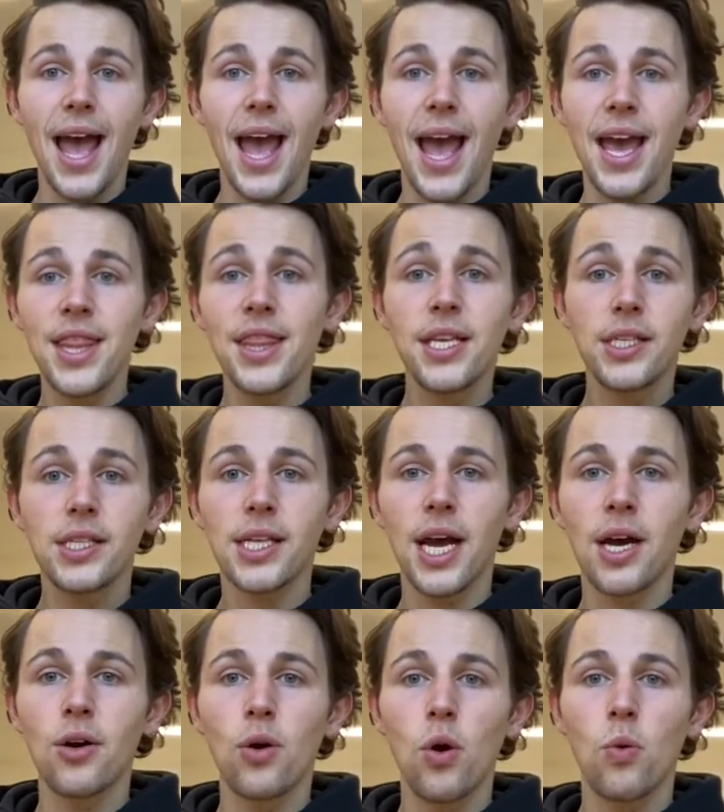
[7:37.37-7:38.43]
In this
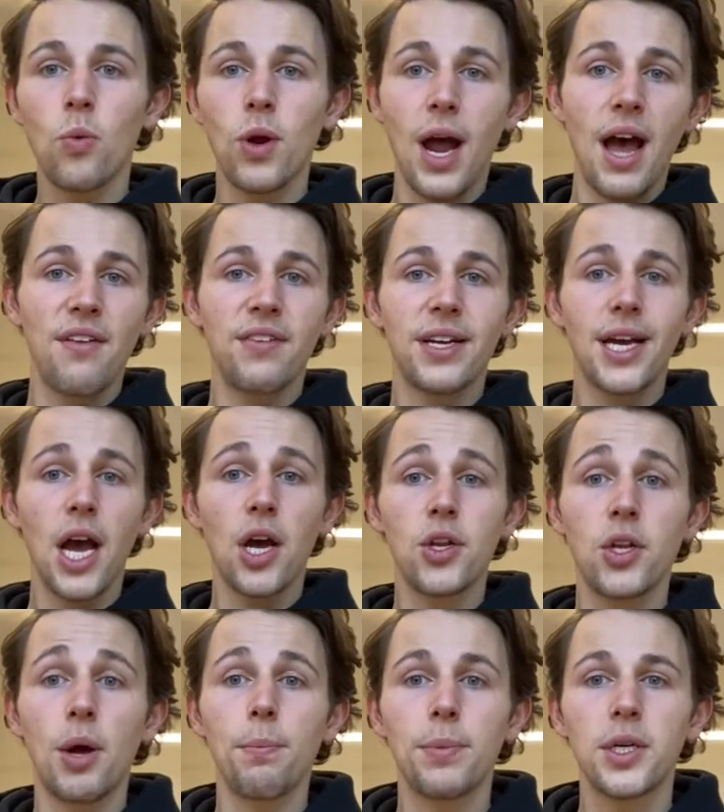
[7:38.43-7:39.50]
style, we're having a
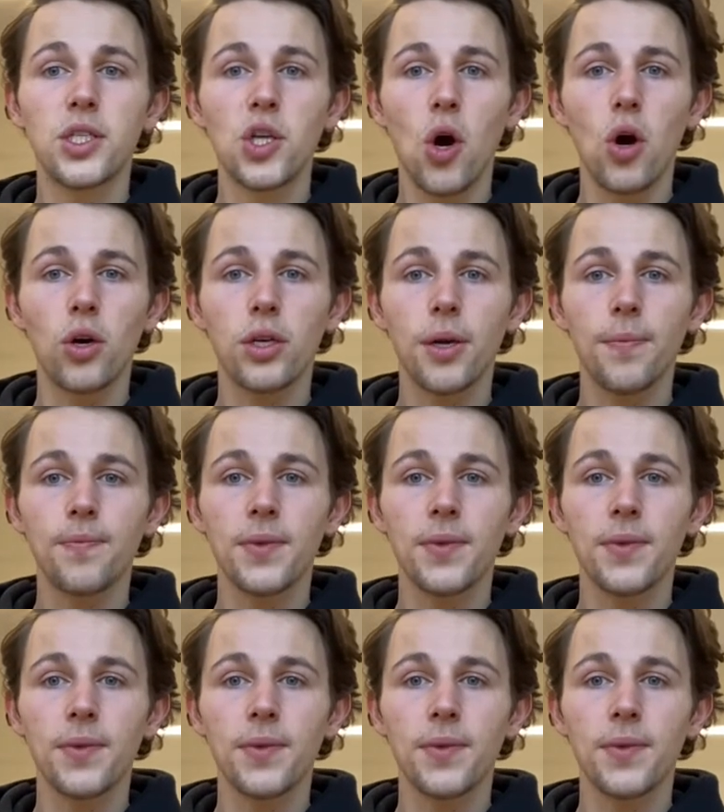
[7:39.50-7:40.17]
number talk.